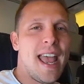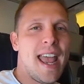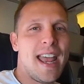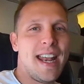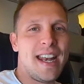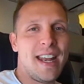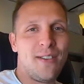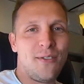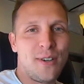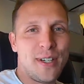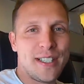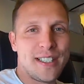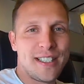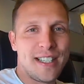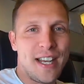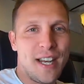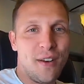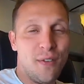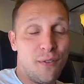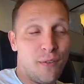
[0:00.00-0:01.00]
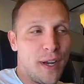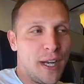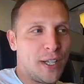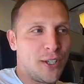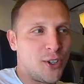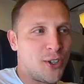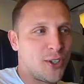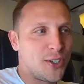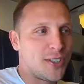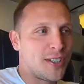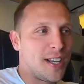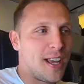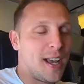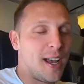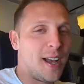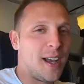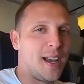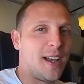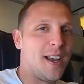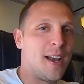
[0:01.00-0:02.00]
and every seat features
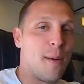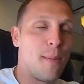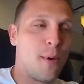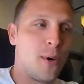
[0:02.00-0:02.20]
a